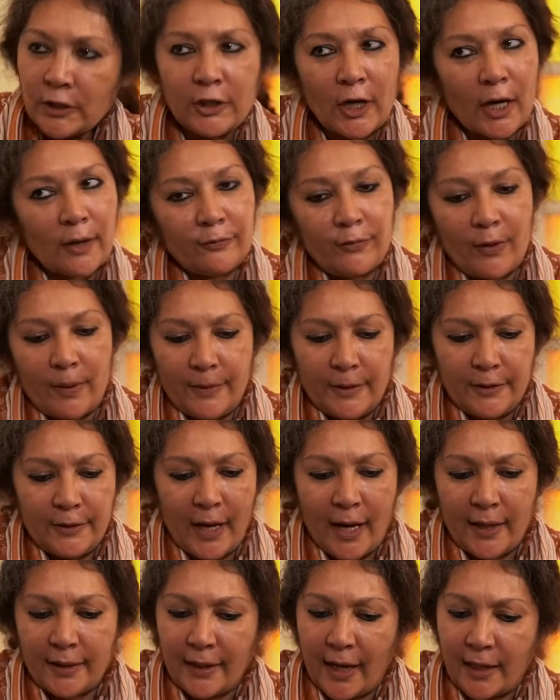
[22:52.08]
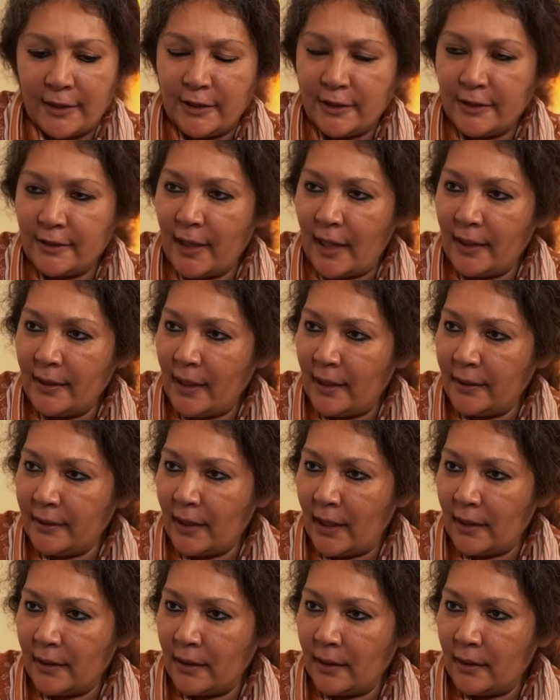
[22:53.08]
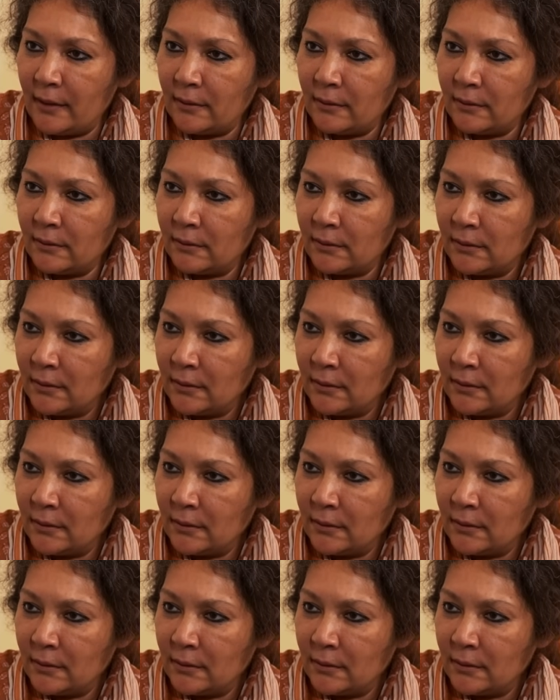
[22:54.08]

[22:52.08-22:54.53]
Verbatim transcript: jat farmers. Rajasthan, Haryana,